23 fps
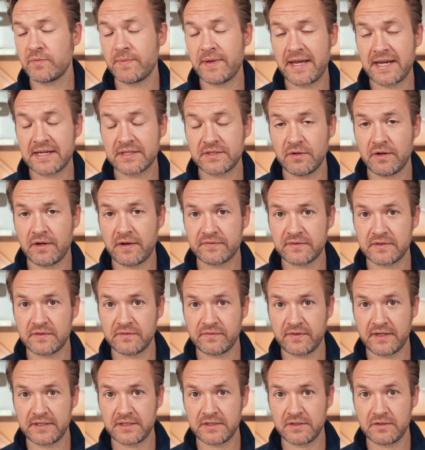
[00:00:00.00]
bags you often
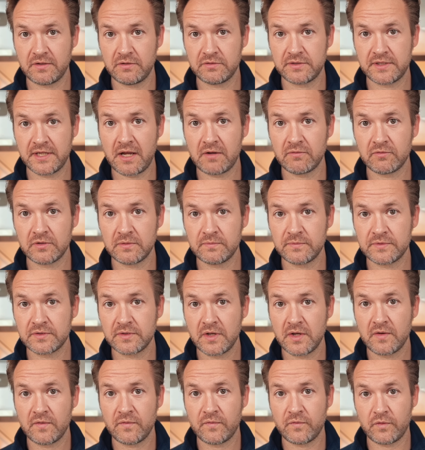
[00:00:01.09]
find in hotel rooms
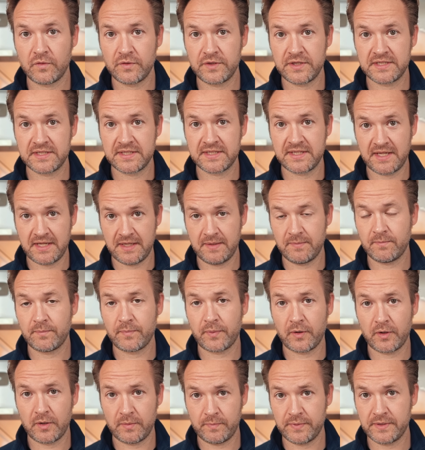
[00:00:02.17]
for the same
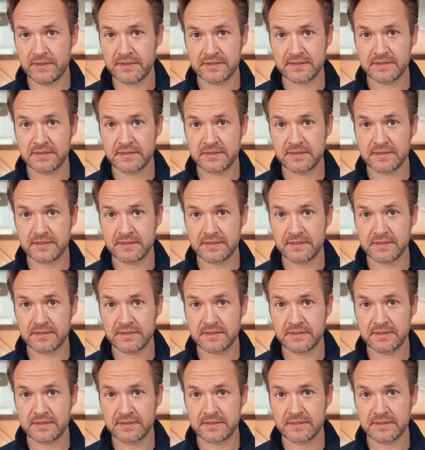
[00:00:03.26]
purpose.